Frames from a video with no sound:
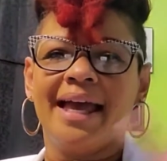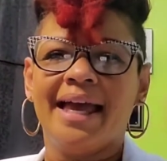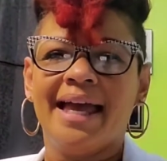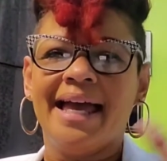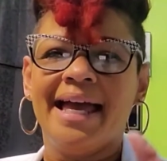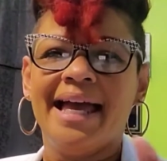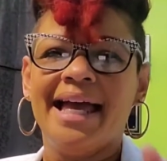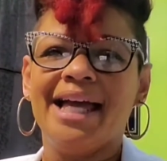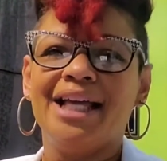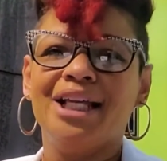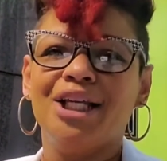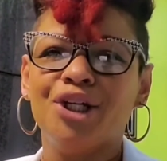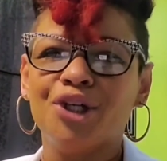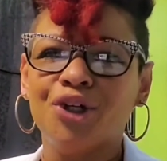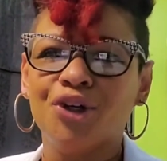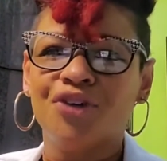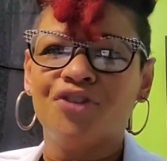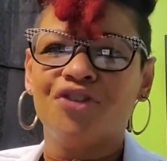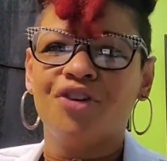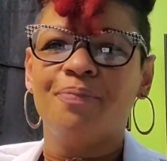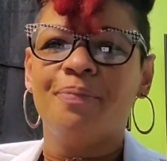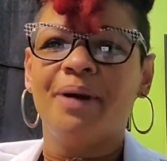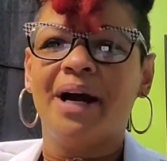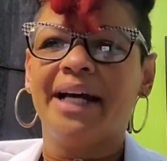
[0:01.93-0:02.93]
Hello,
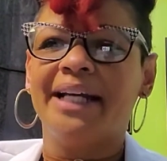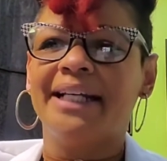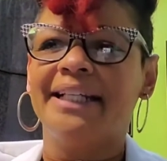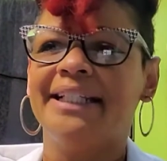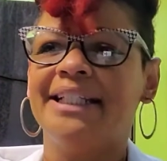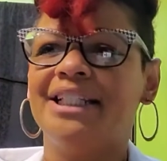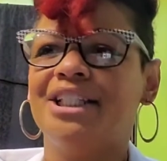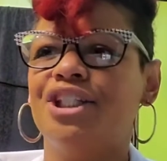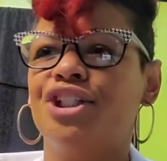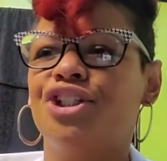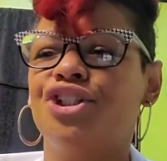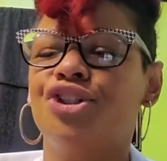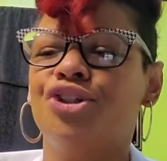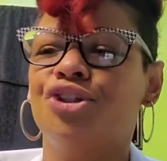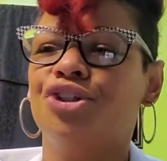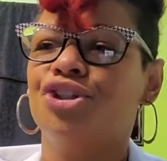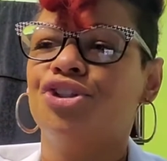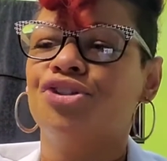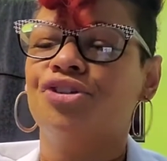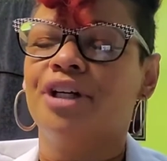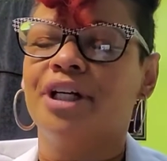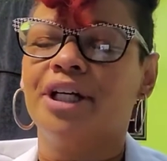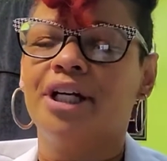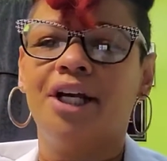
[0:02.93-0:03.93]
everybody. This is your
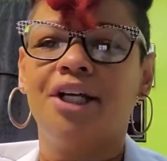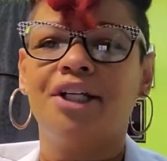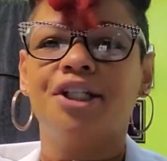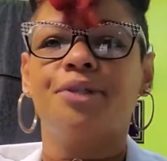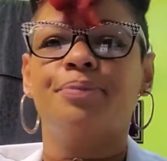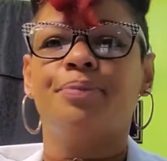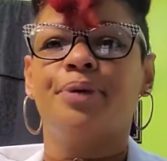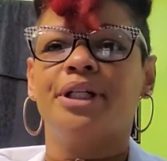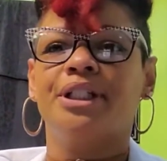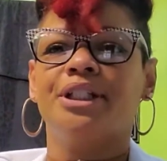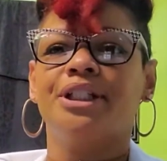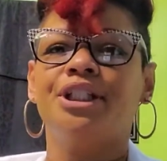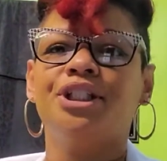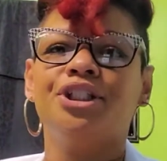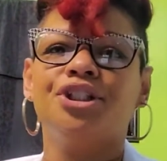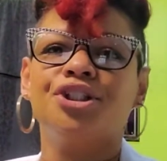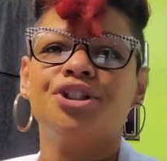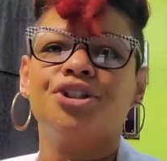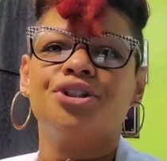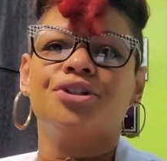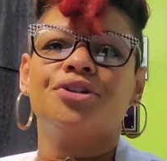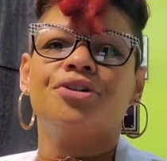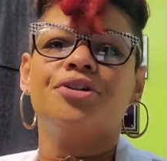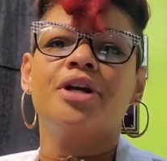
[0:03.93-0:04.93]
Trichology
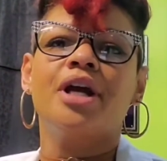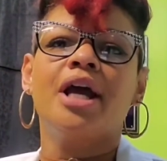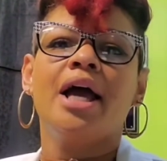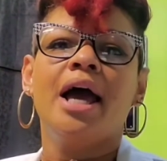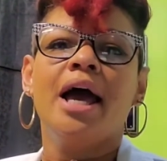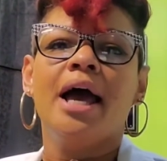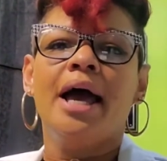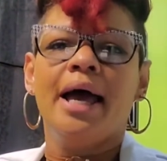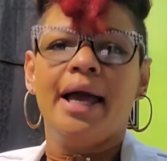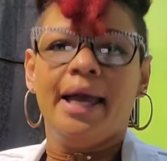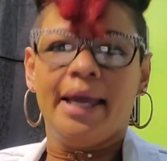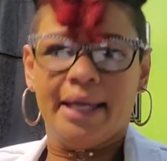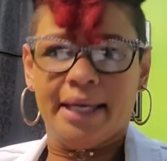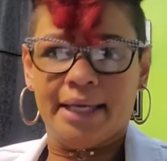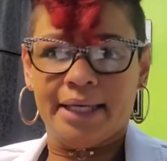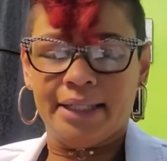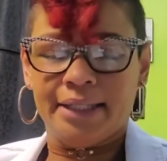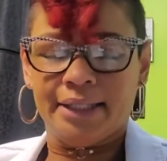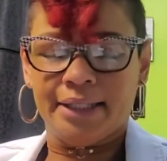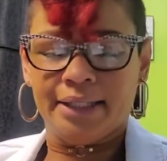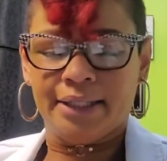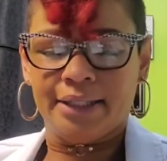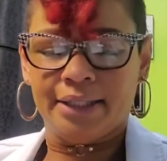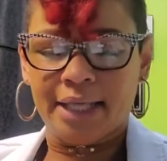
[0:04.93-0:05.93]
practitioner,
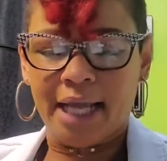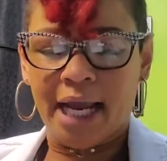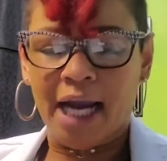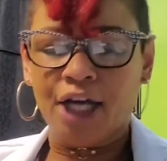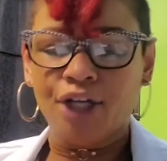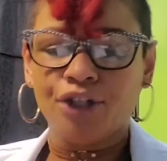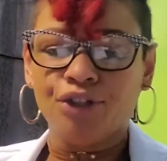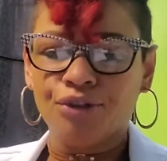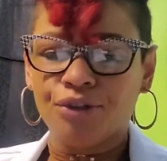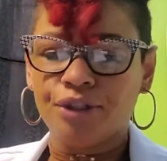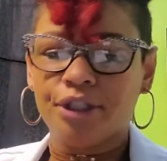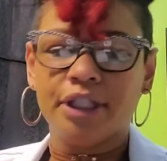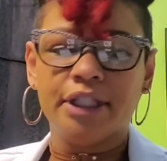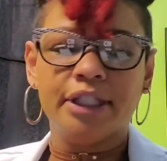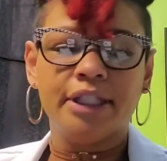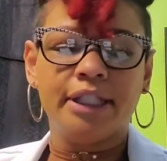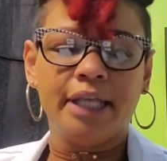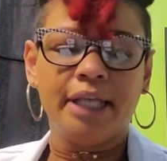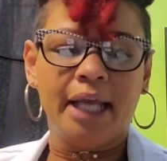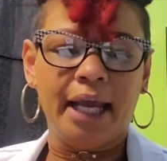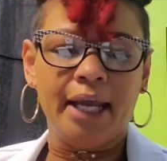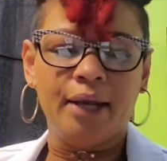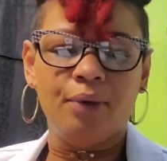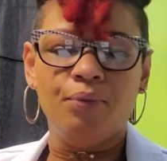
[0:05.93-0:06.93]
and actually
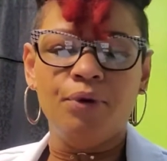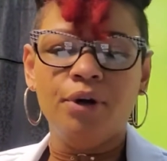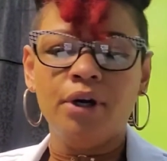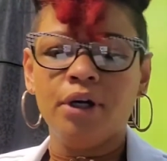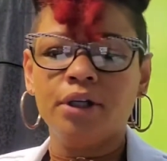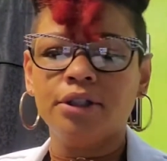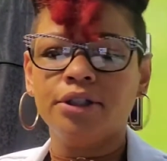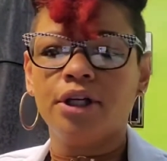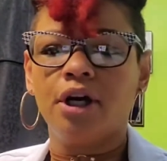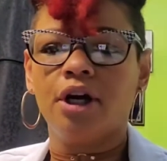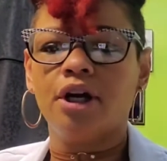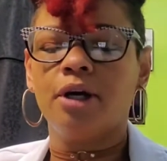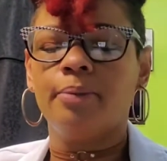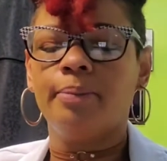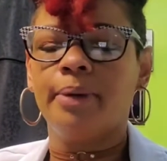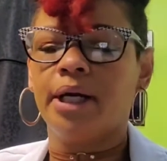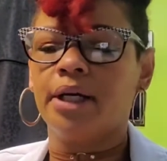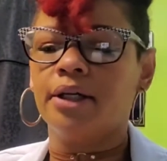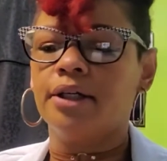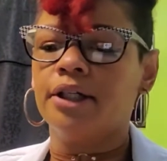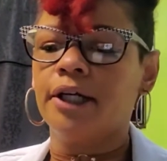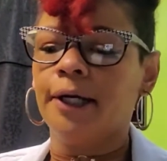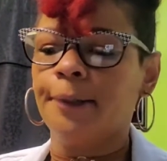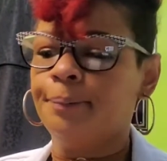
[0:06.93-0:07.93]
today we're going to talk about a
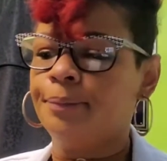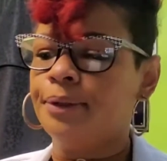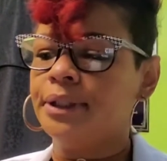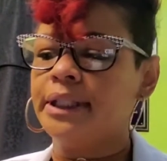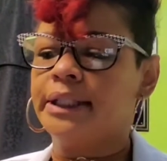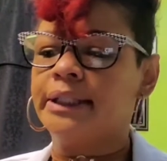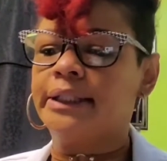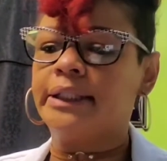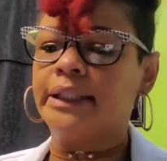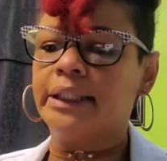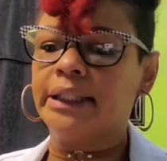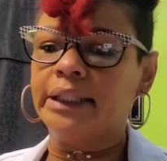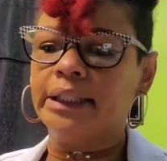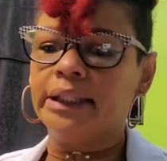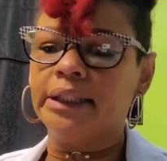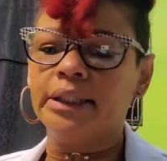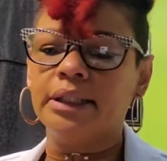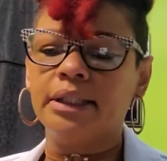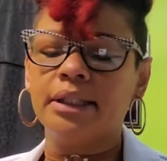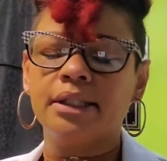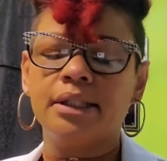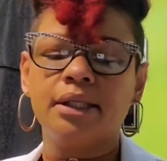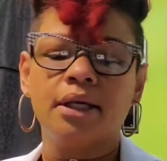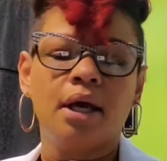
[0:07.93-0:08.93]
couple of
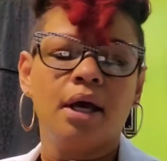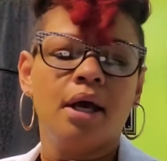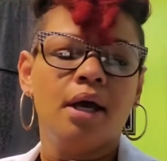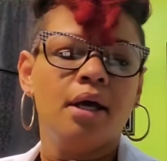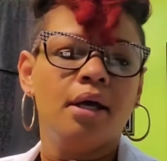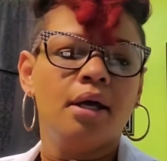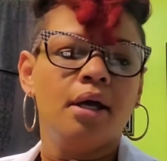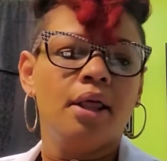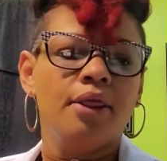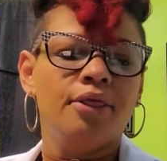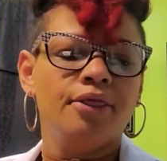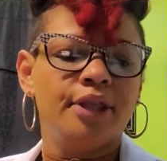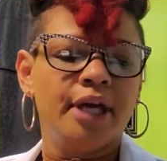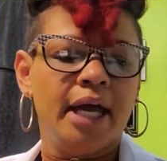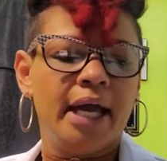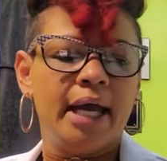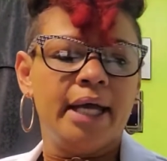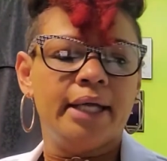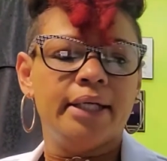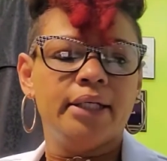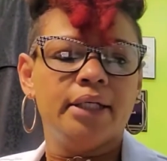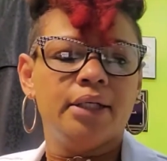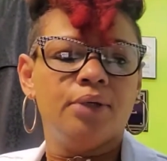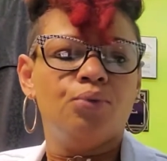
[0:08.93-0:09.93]
things
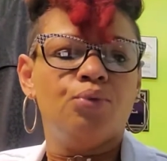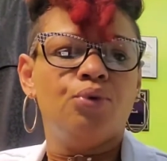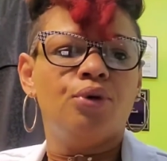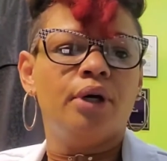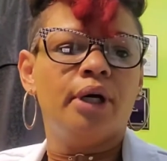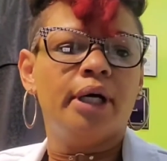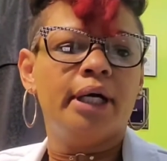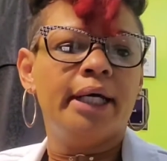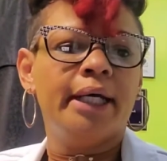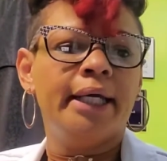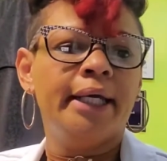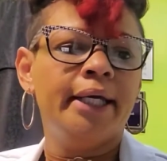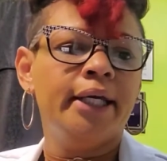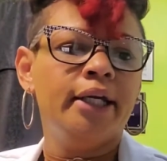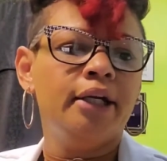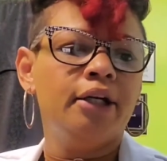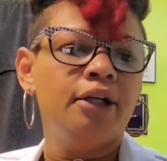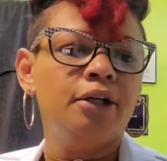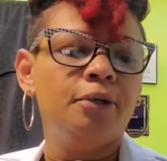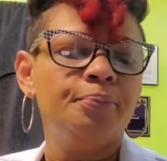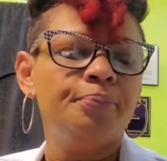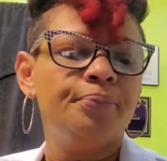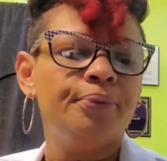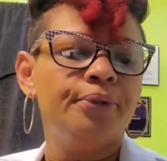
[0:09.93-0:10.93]
that will help